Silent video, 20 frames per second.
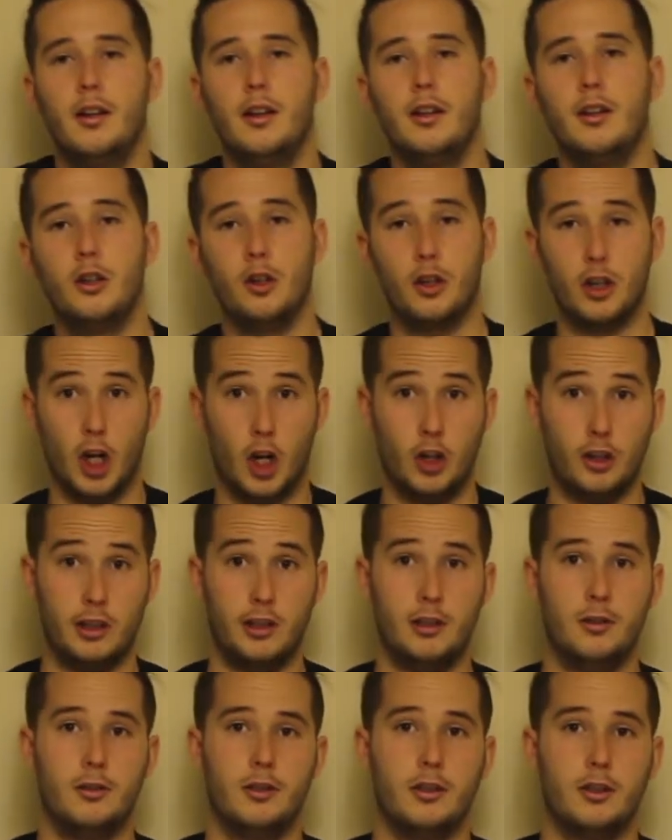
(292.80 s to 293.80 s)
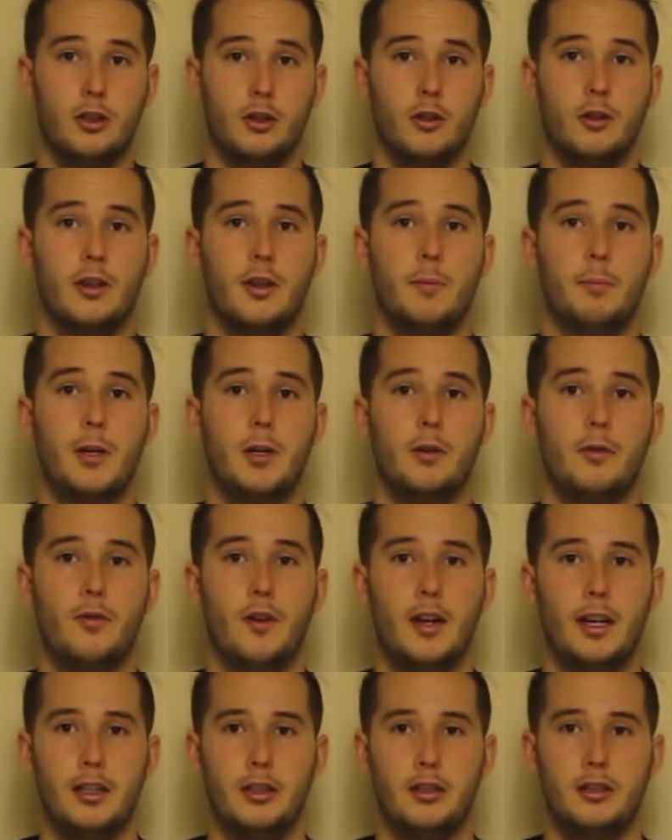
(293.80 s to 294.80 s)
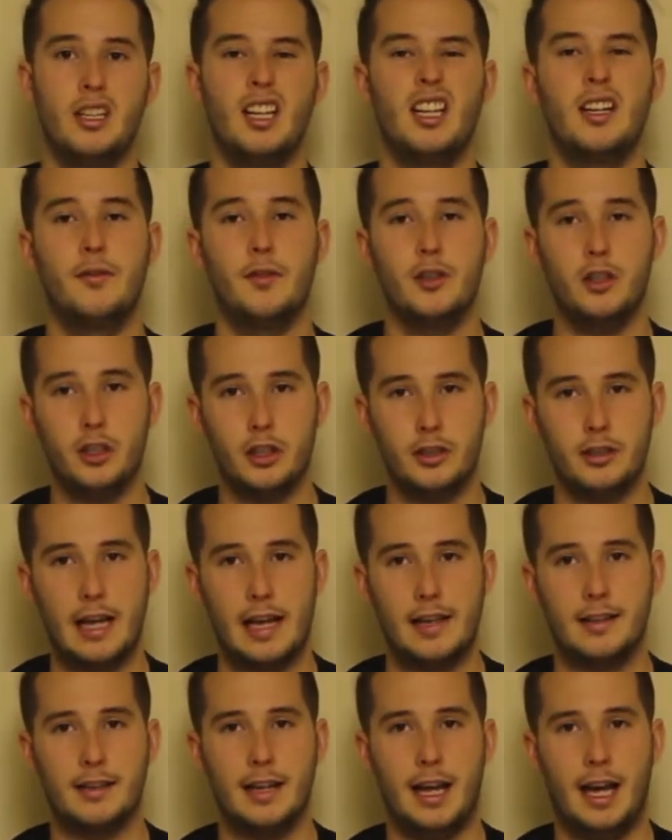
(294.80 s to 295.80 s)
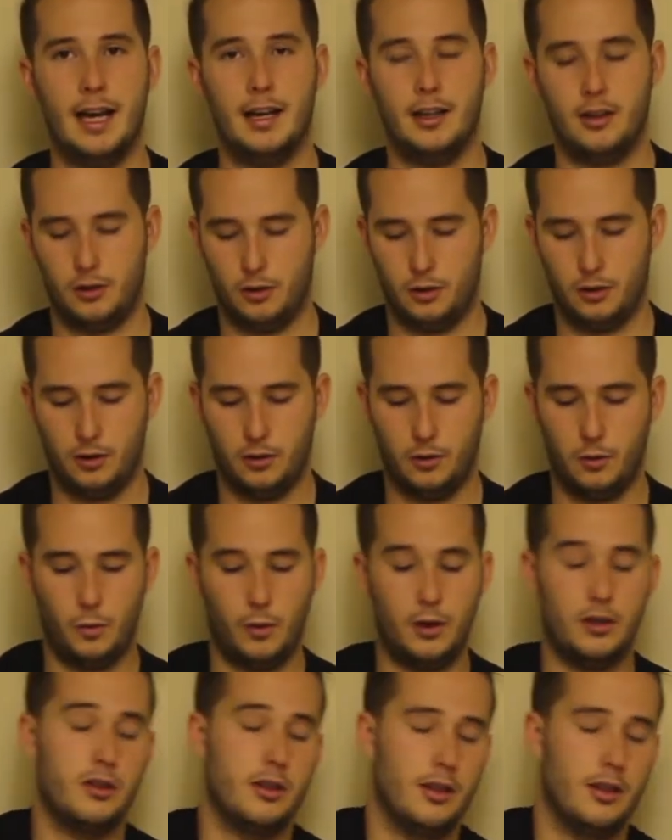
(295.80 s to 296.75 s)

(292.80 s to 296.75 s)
you can only use it during the build phase, and if it just has an axe, which